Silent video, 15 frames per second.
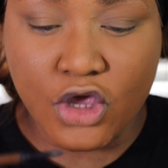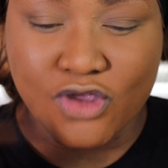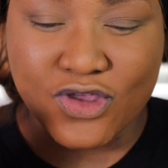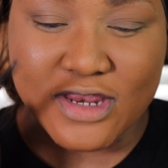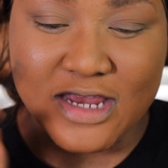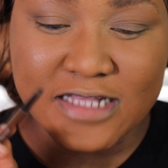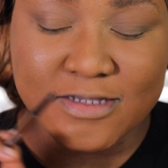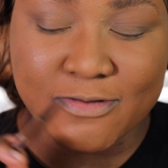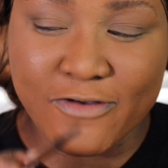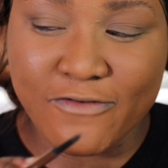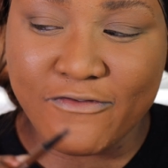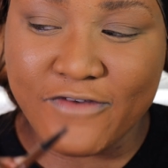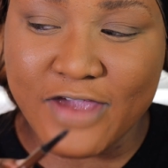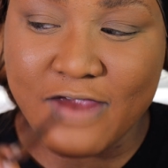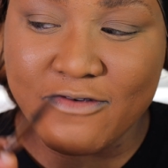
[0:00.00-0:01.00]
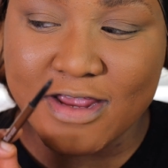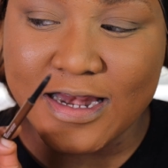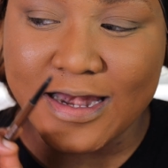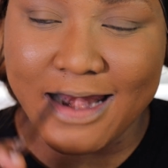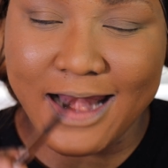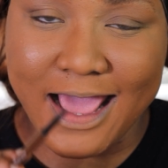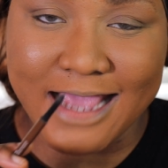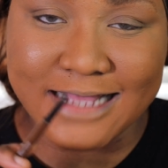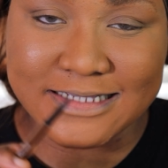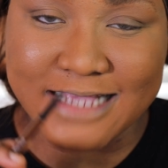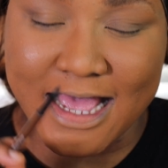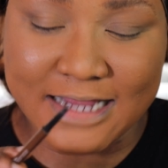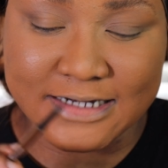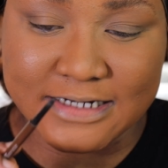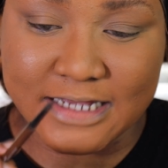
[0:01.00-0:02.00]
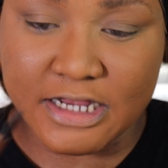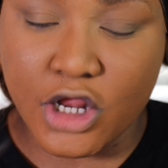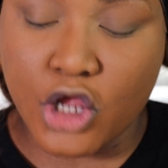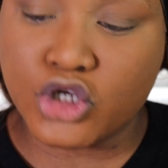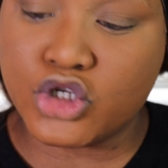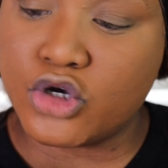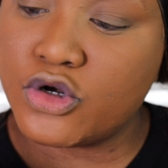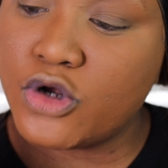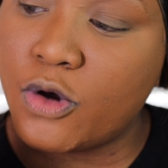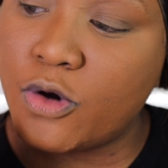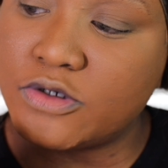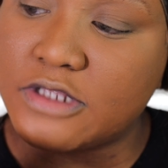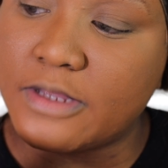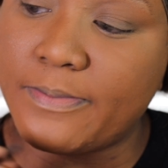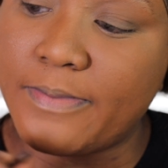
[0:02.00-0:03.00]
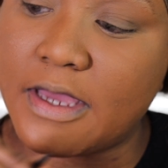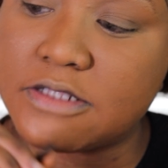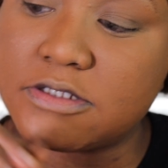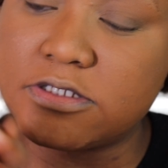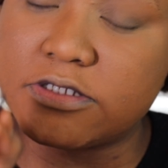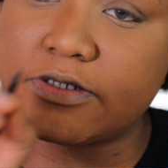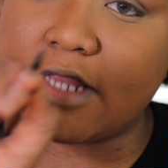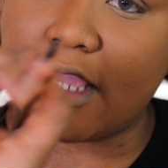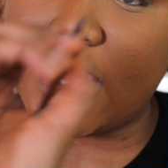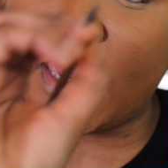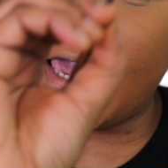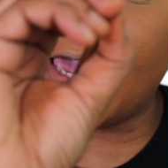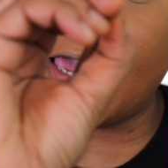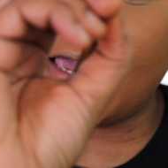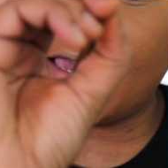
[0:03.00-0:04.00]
you need to be very light-handed. Don't hold the pencil here.